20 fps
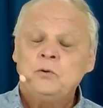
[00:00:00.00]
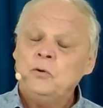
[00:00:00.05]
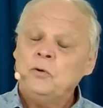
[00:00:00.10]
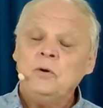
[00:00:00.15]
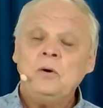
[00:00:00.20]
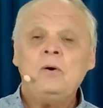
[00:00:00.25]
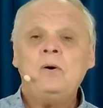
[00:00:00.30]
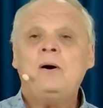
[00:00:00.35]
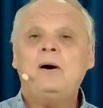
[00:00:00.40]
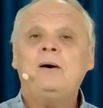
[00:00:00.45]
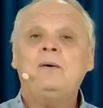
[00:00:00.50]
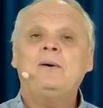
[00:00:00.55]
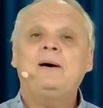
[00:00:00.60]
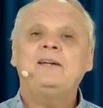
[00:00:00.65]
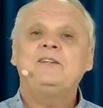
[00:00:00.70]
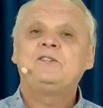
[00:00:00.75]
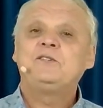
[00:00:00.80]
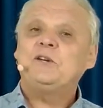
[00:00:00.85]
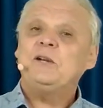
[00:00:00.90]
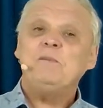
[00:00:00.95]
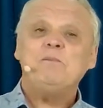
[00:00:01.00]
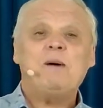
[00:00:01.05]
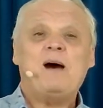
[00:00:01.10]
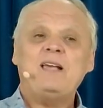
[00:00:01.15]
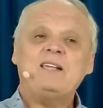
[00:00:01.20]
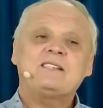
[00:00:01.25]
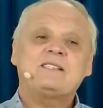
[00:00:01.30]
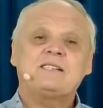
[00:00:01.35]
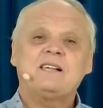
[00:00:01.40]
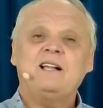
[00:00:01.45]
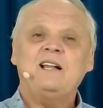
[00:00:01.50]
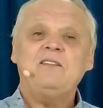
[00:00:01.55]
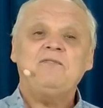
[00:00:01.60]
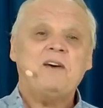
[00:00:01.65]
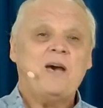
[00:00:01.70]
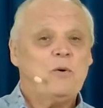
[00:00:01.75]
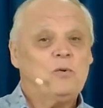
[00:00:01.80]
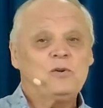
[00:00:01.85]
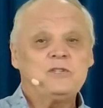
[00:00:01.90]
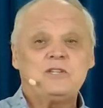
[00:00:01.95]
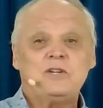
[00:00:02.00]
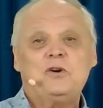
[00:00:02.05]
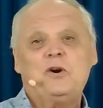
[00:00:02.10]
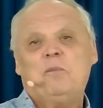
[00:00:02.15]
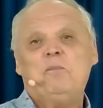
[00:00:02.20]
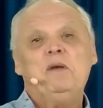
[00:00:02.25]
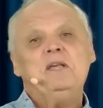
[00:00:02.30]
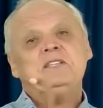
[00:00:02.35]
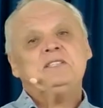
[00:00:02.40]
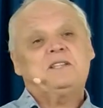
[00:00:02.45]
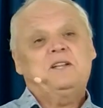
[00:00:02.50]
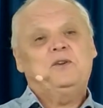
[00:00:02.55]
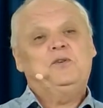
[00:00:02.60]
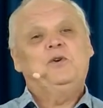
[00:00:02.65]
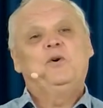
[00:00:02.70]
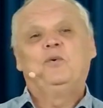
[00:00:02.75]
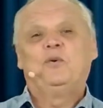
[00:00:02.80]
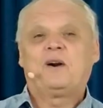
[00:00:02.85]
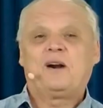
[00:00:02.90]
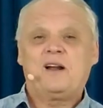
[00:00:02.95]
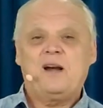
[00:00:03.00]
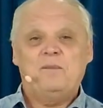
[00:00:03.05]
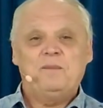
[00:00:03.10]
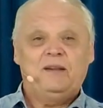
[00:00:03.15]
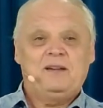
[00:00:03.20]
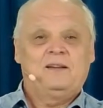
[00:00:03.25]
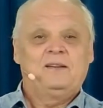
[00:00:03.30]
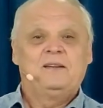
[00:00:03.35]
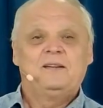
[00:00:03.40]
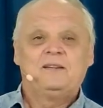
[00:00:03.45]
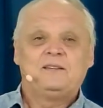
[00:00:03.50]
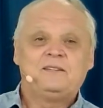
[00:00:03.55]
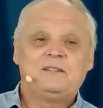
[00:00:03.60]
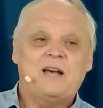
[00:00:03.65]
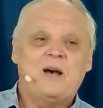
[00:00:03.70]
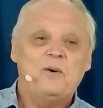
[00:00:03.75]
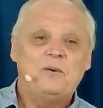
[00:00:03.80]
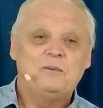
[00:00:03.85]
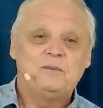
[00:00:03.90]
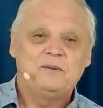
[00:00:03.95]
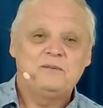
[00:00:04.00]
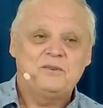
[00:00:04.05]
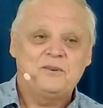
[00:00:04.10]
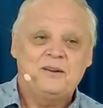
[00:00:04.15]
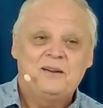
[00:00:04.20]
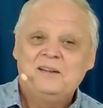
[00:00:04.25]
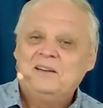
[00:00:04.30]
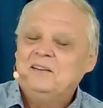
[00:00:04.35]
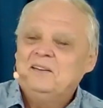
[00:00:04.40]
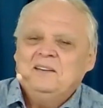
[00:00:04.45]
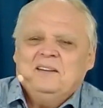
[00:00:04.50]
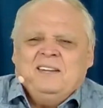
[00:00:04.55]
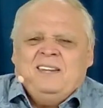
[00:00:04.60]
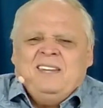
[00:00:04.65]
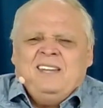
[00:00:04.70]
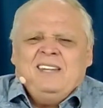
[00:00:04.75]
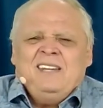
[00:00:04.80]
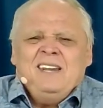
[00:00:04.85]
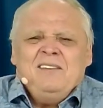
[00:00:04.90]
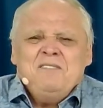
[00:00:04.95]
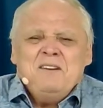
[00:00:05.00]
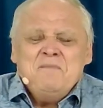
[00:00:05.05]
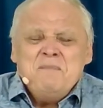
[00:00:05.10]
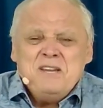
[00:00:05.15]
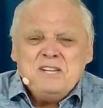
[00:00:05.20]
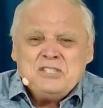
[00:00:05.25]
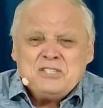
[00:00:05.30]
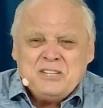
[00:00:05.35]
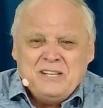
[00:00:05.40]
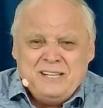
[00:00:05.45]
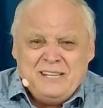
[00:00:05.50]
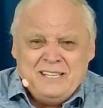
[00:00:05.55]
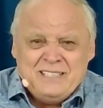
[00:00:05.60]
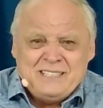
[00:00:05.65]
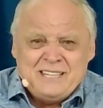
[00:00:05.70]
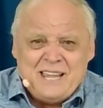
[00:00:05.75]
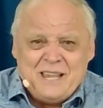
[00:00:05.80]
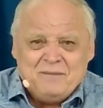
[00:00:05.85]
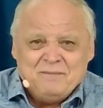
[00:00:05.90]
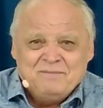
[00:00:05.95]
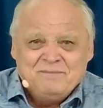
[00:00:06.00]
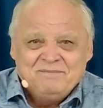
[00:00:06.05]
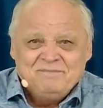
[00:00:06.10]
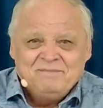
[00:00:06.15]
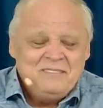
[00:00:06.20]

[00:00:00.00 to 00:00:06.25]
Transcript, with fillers: do you know how I dreamed myself? I was in your midst and you were coming down. He never mentioned his name.